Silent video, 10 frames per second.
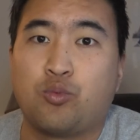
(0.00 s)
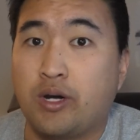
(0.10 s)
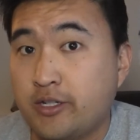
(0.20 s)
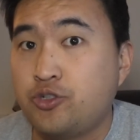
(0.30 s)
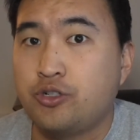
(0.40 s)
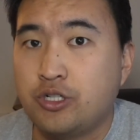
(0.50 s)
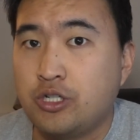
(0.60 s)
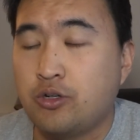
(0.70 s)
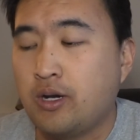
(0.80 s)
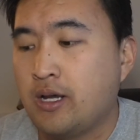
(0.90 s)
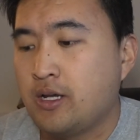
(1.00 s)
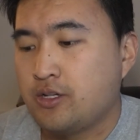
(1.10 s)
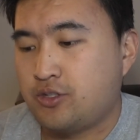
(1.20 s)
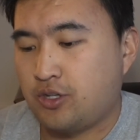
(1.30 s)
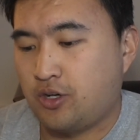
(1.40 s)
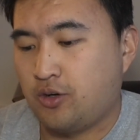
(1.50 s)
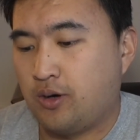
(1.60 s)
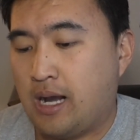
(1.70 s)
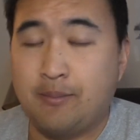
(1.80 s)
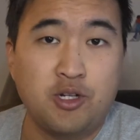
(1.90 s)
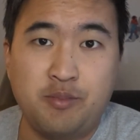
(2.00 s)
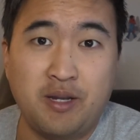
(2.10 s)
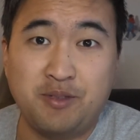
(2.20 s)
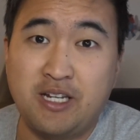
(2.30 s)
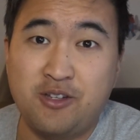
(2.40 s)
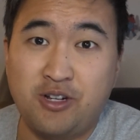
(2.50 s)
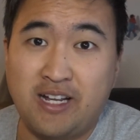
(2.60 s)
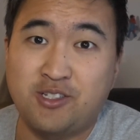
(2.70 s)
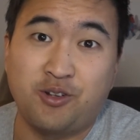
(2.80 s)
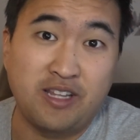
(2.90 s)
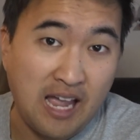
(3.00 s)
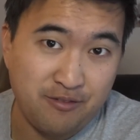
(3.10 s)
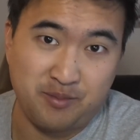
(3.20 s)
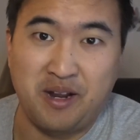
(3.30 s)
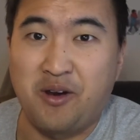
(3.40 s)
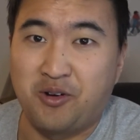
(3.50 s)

wanted you to do. So I'm gonna be updating you guys on that from now